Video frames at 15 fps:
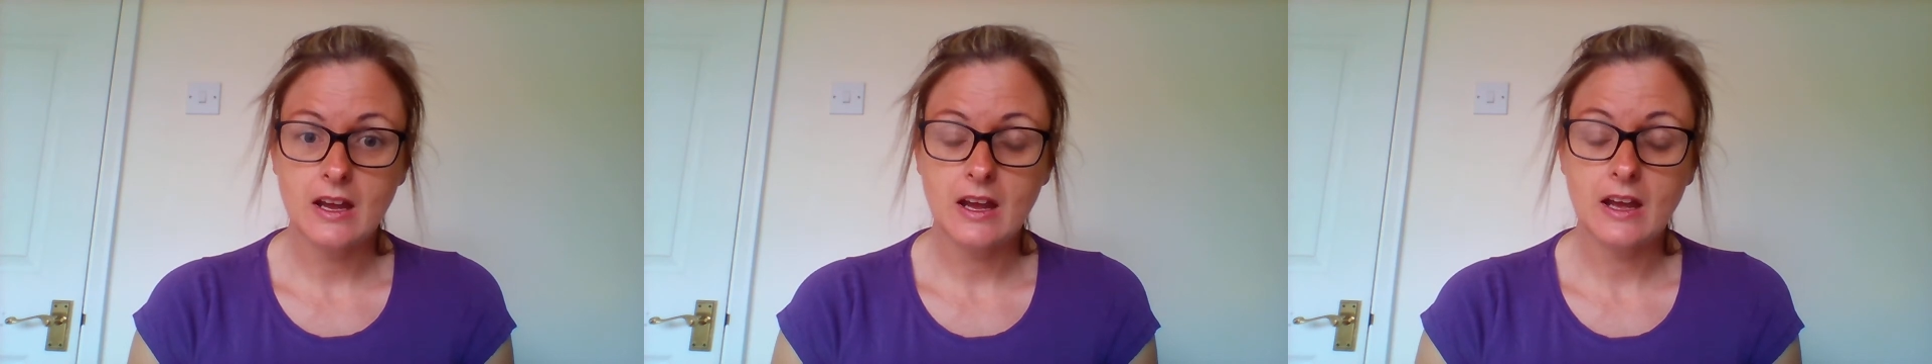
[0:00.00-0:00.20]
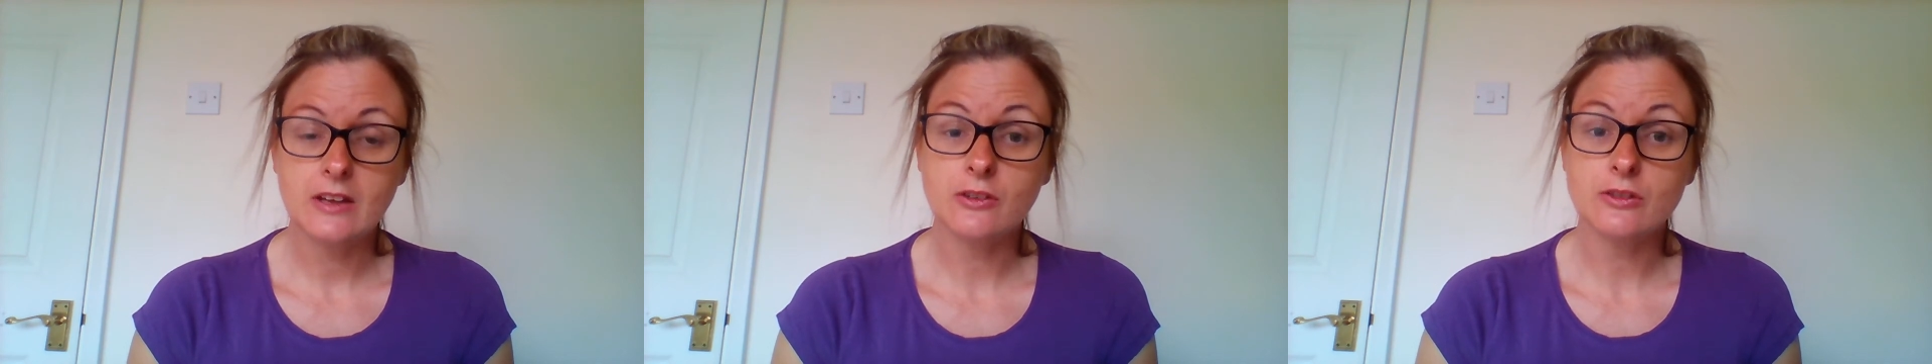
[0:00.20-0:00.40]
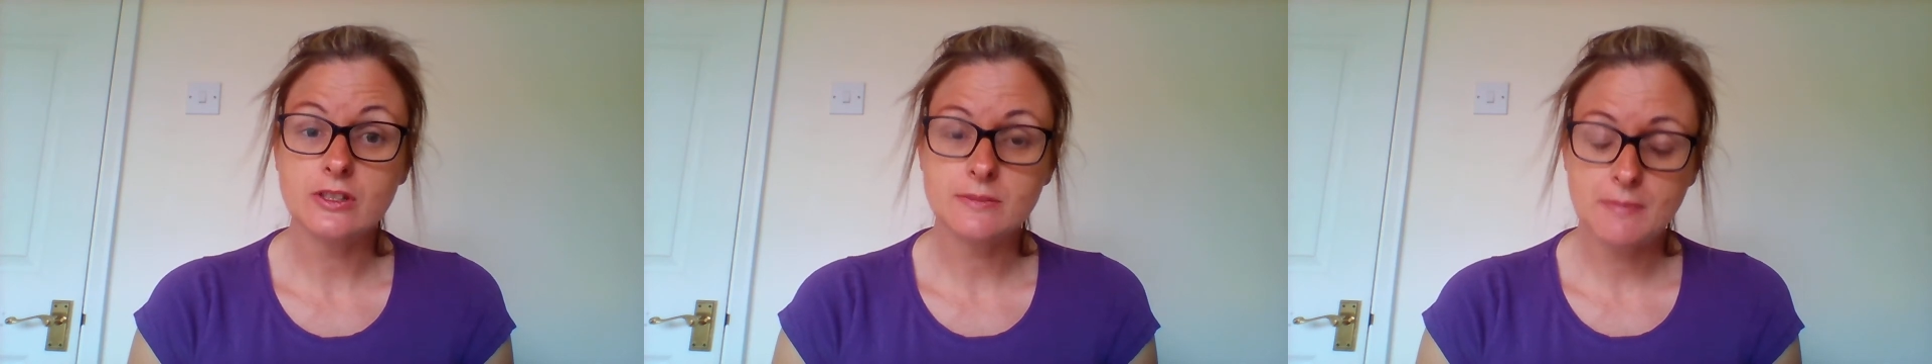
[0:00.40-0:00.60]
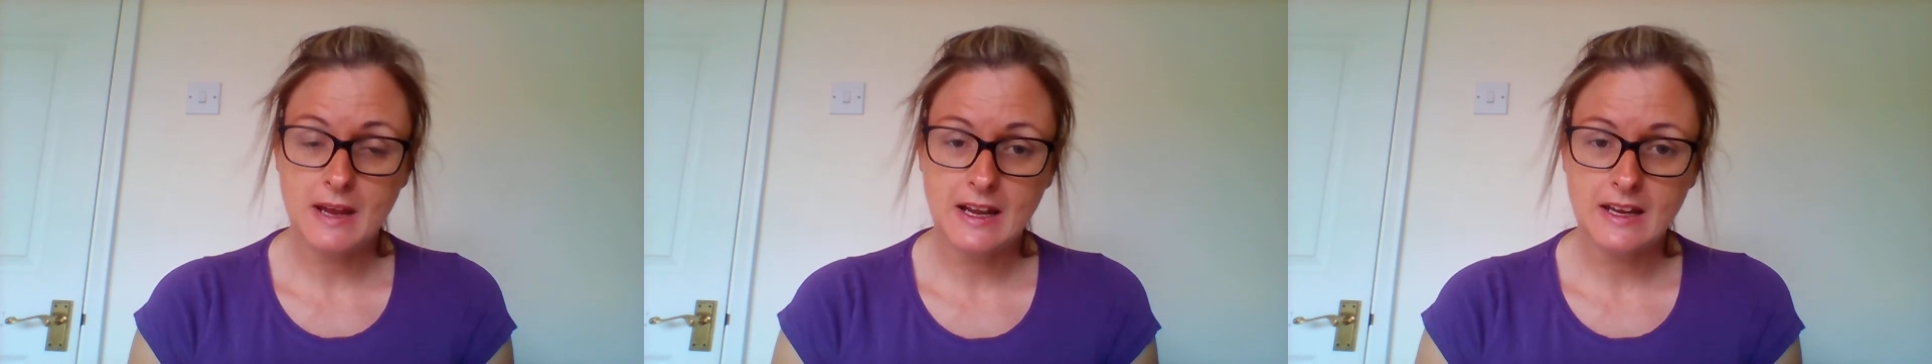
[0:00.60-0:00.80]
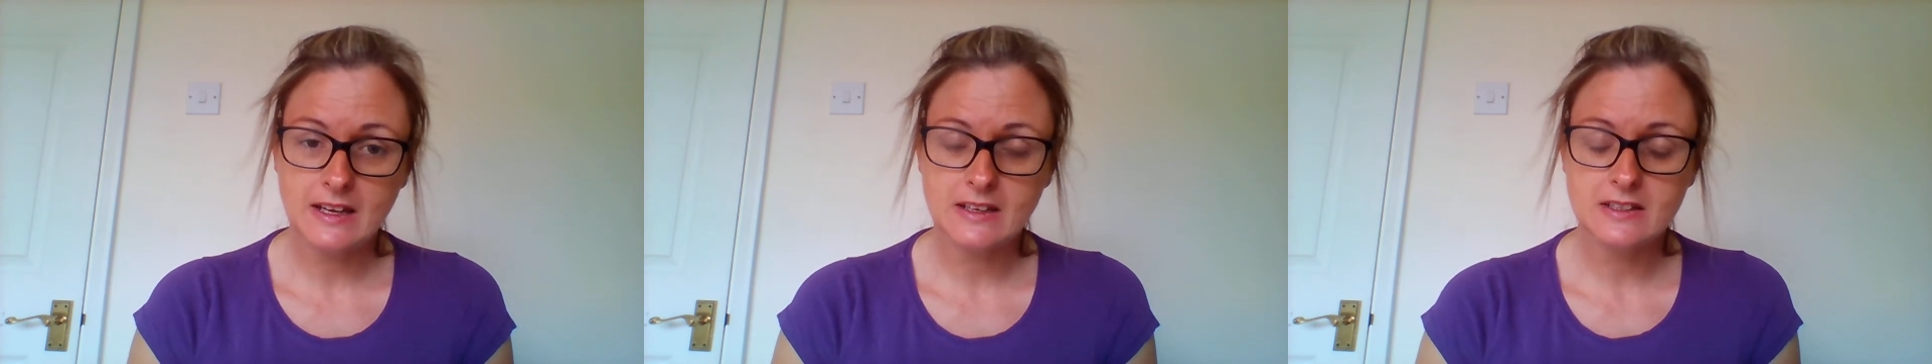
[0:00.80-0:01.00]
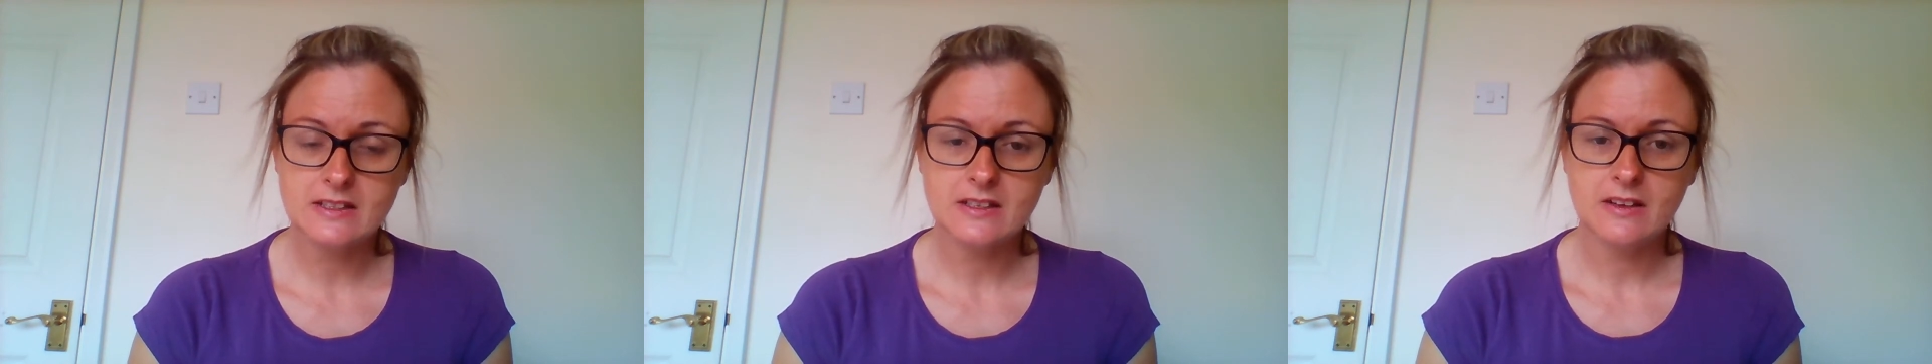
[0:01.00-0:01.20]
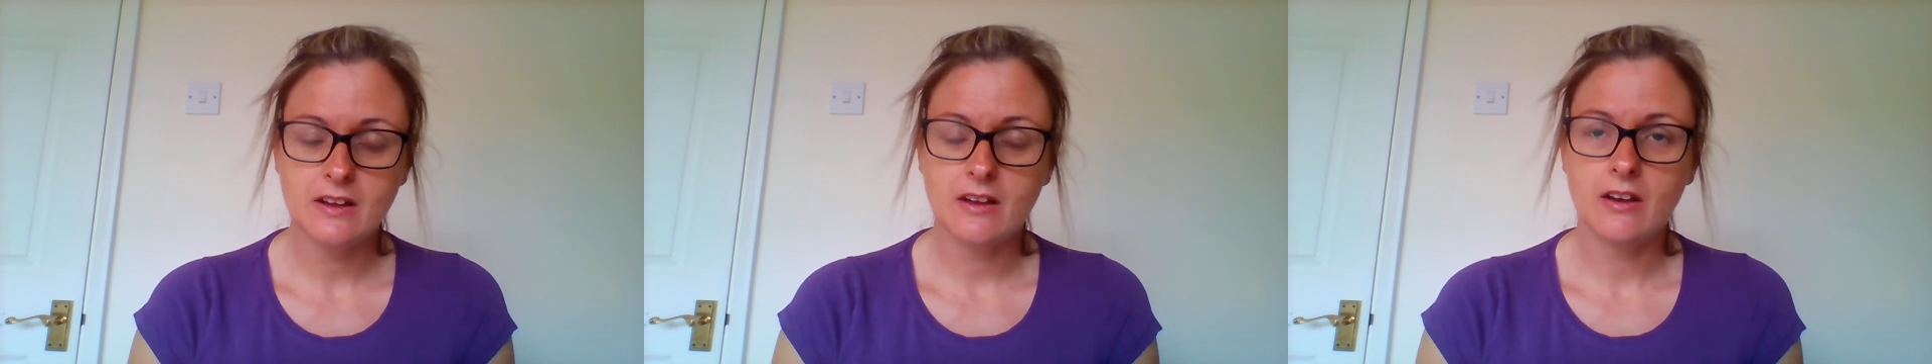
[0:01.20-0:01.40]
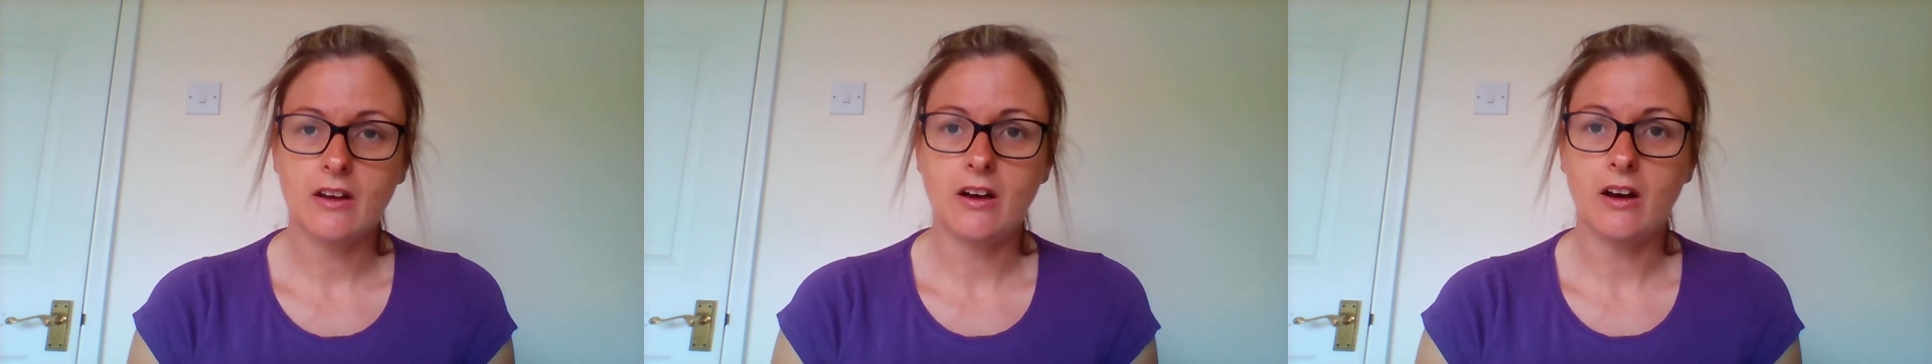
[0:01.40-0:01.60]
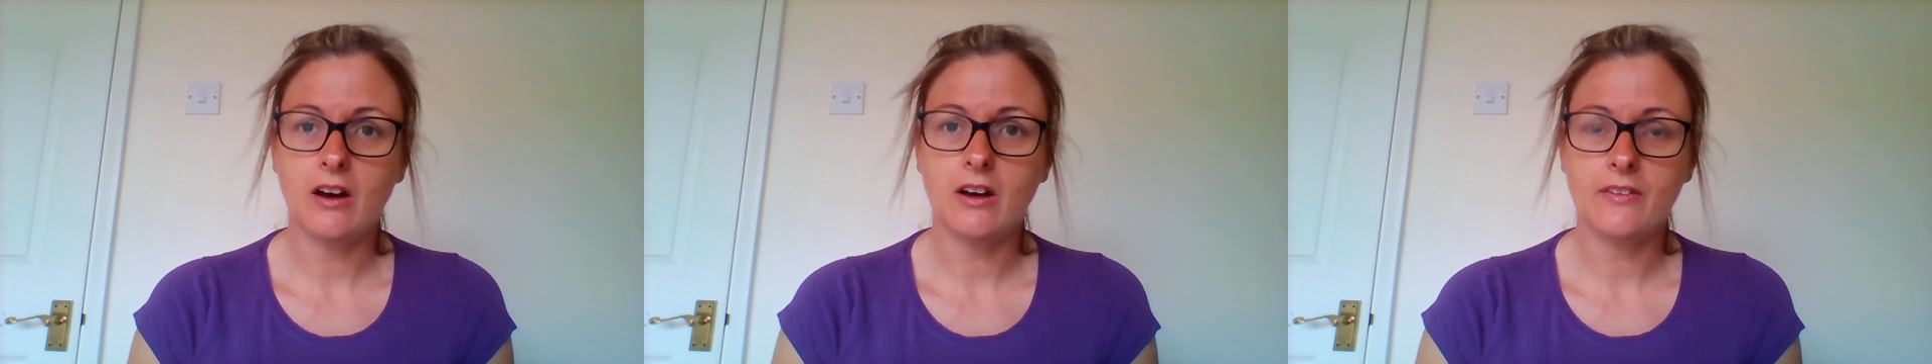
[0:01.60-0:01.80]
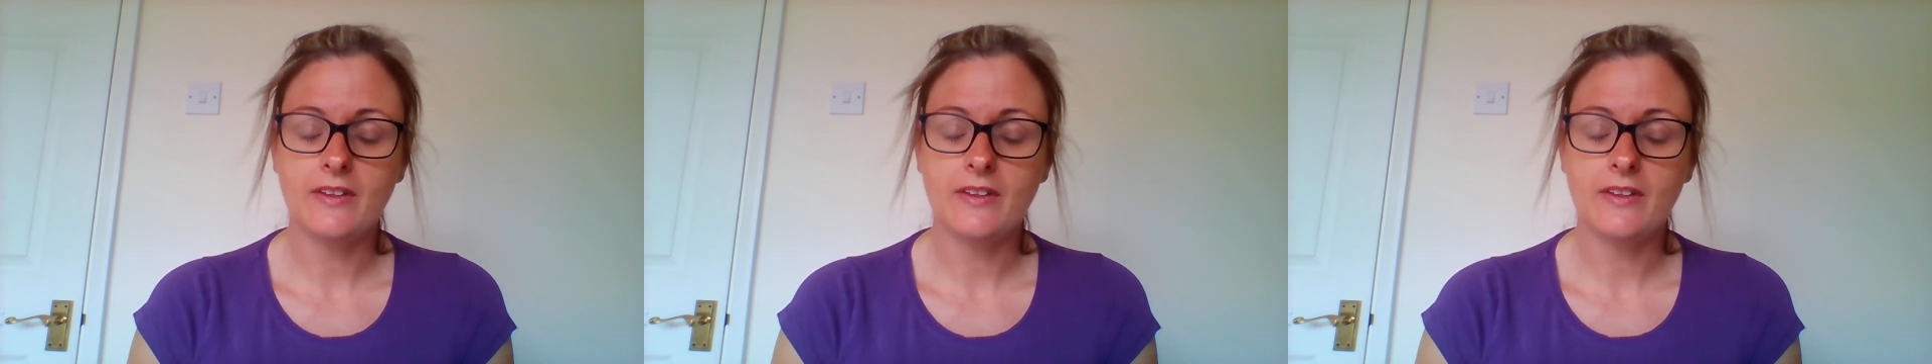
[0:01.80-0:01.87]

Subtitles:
And your spellings are